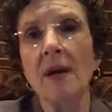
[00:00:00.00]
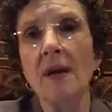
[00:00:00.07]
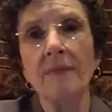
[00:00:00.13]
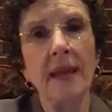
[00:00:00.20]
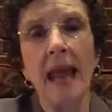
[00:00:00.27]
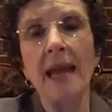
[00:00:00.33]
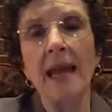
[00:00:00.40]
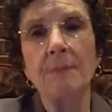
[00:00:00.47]
the
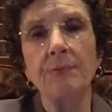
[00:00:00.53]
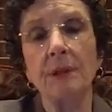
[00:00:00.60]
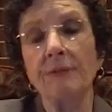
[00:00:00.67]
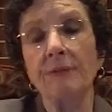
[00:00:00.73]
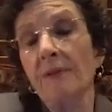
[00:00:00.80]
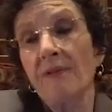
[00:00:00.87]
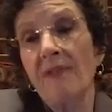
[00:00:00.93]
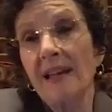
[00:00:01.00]

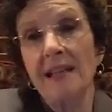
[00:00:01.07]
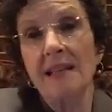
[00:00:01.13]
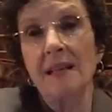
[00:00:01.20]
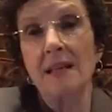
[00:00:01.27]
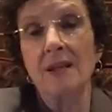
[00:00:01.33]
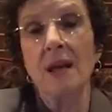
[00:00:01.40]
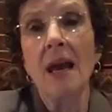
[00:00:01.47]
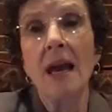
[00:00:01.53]
anti-proliferative effect
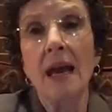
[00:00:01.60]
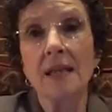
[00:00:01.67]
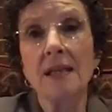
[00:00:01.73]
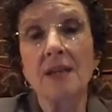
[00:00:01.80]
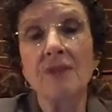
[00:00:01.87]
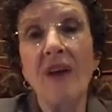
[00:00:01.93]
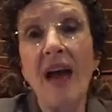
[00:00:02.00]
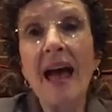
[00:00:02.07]
is
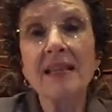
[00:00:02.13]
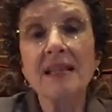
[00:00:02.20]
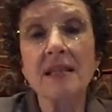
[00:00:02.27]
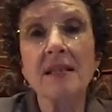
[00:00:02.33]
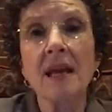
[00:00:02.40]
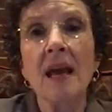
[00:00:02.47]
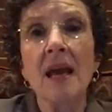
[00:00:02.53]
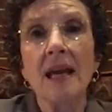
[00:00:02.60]
as fast
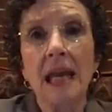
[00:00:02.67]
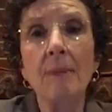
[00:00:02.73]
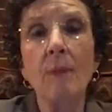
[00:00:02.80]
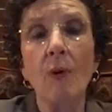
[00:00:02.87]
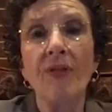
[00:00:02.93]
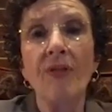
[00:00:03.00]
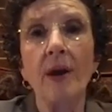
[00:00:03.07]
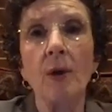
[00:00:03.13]
as
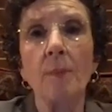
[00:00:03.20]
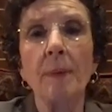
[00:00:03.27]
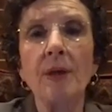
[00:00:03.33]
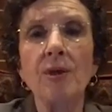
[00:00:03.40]
chemotherapy.